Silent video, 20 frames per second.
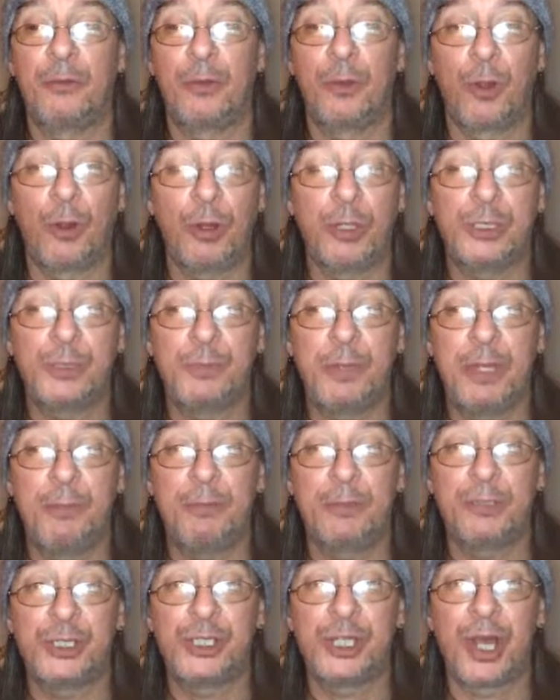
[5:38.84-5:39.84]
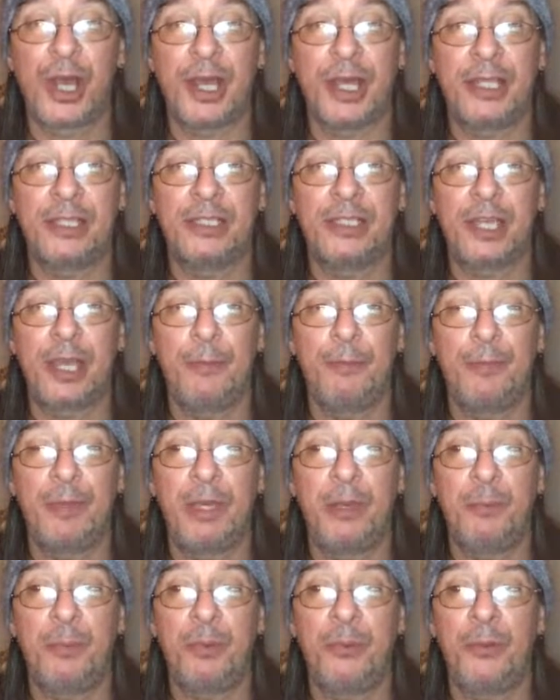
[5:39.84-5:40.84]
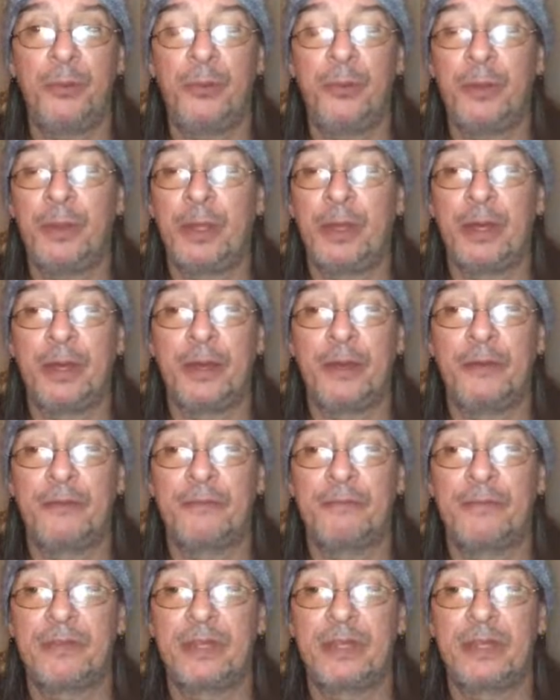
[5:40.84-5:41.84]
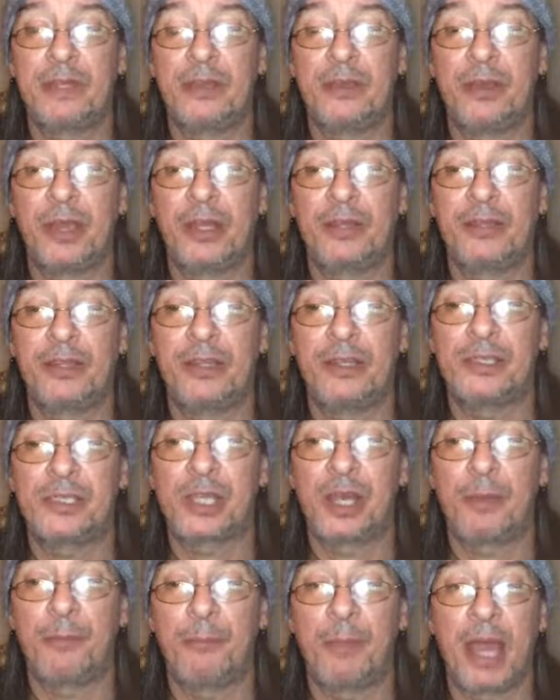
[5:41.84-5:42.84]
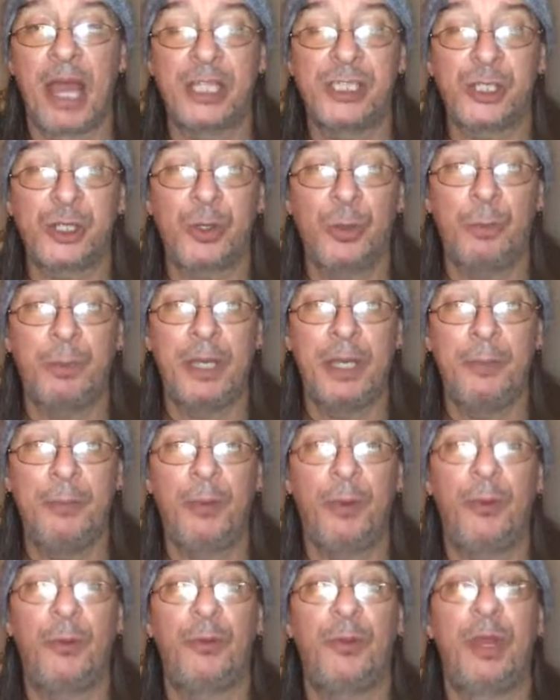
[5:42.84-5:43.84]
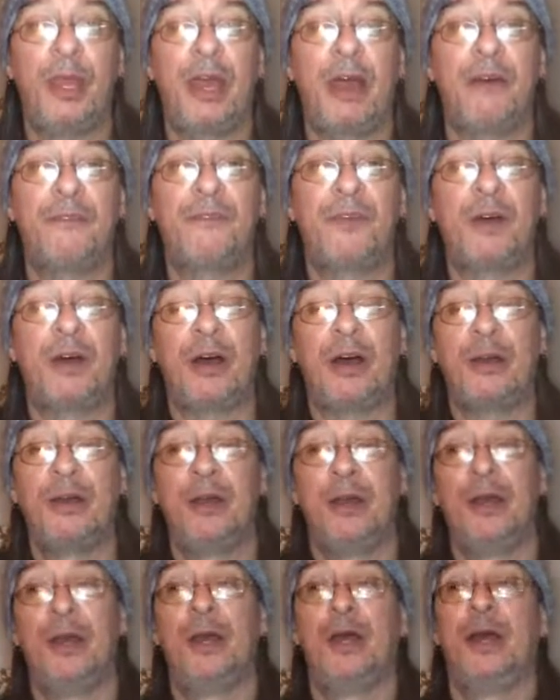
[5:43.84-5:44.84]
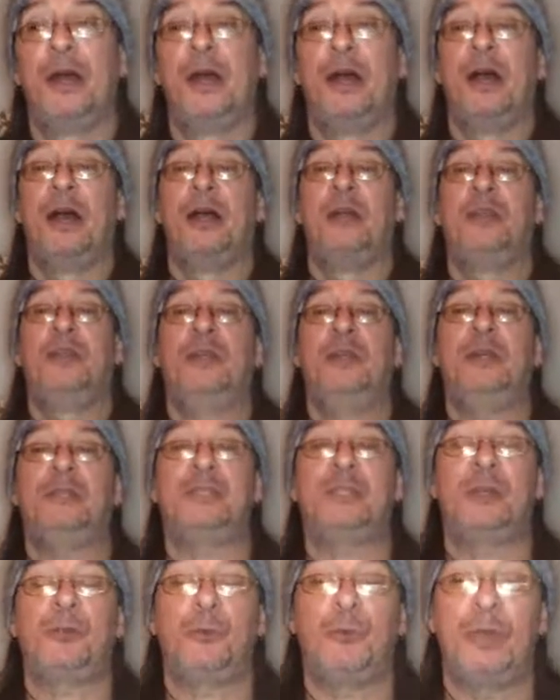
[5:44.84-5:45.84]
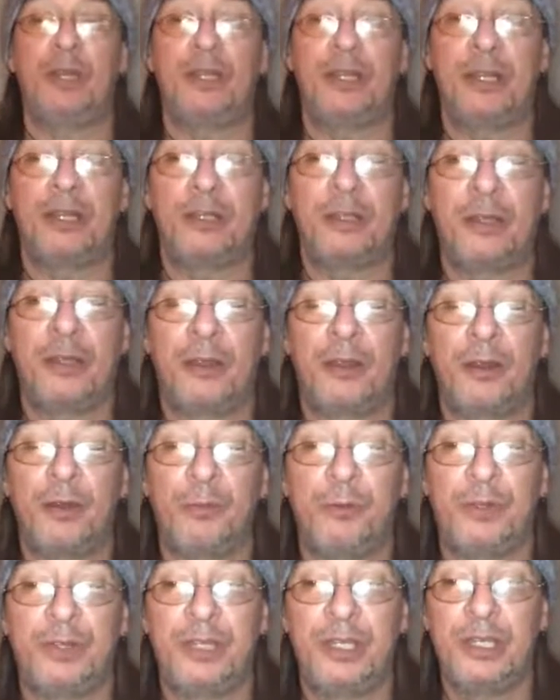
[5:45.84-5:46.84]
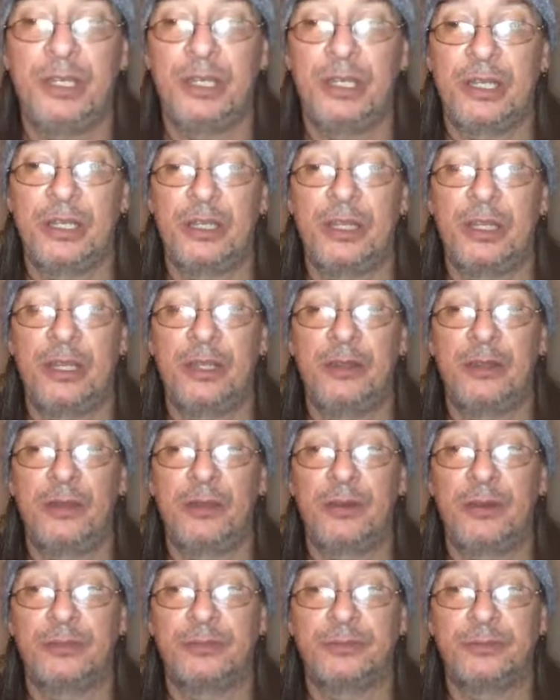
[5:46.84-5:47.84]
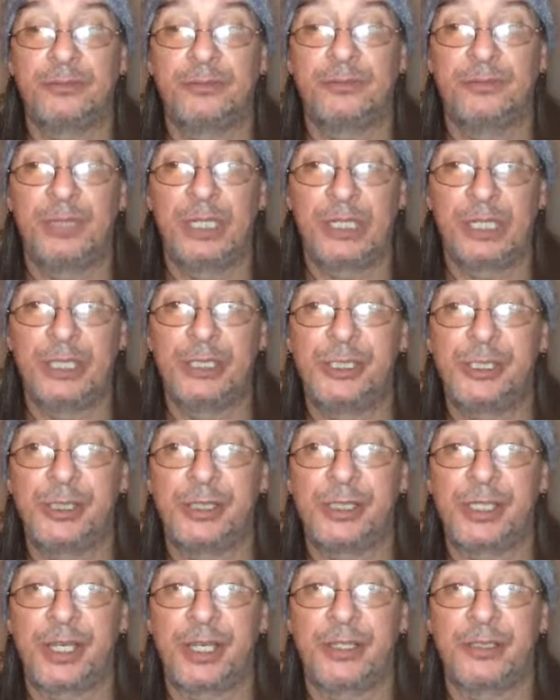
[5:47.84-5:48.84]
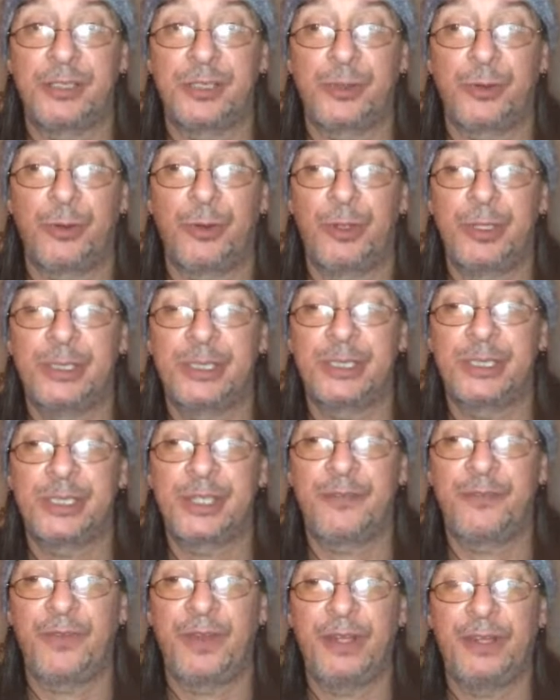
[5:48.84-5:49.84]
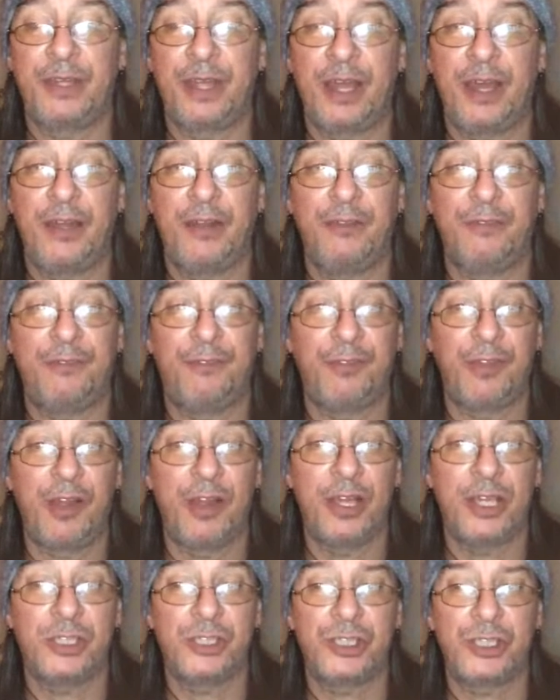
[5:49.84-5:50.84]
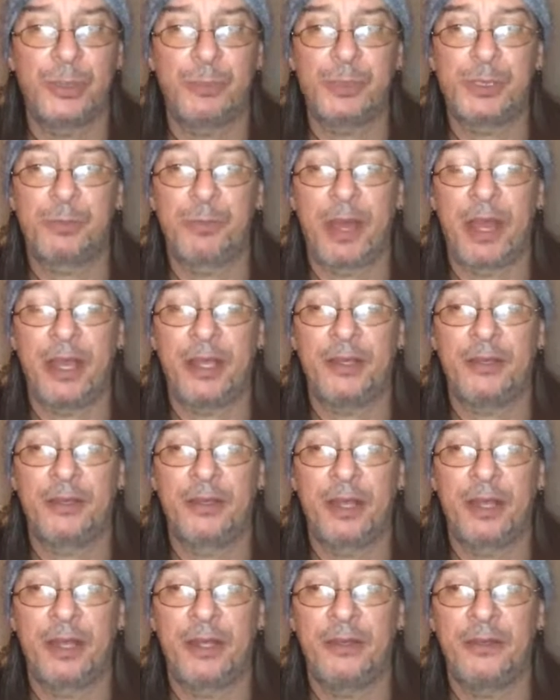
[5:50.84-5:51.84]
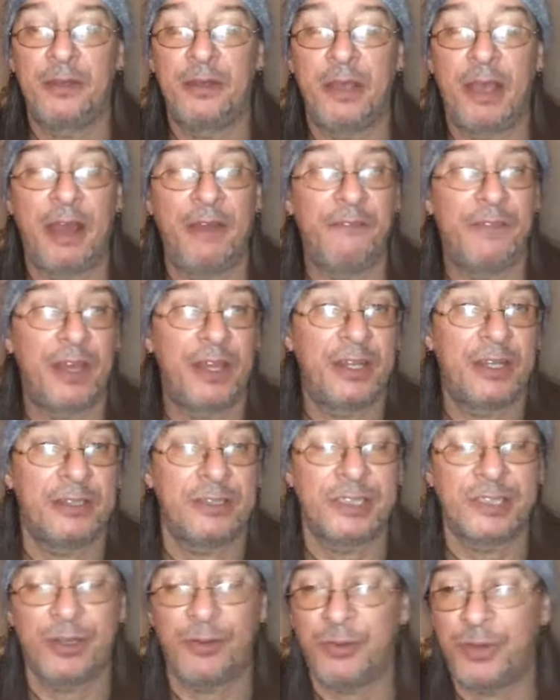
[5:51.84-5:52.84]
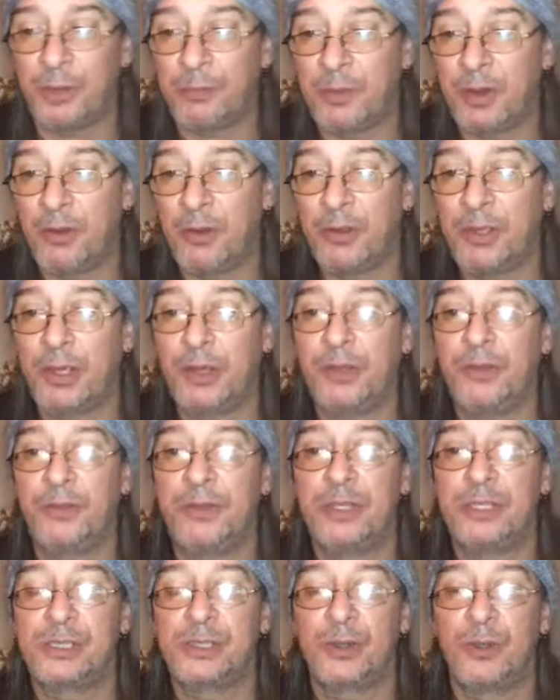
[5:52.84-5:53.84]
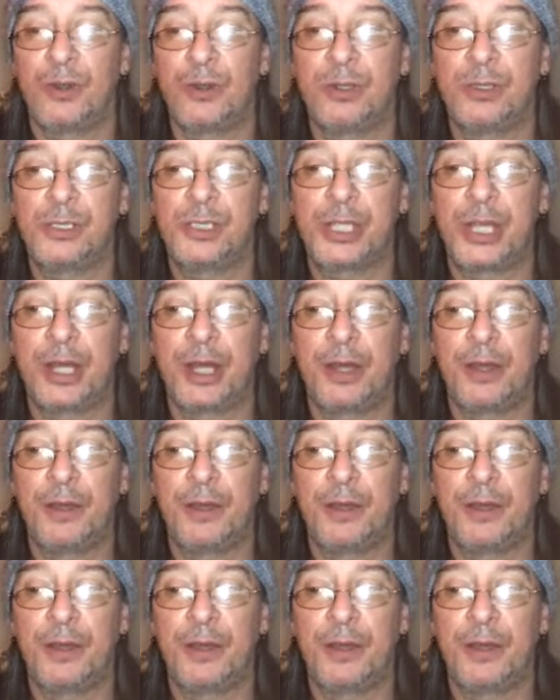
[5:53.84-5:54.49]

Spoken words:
large people, giant type people. You get these magical people. You have things that are written into there in their religions and stories and stuff like that of flying ships back then. You have that in South America. These large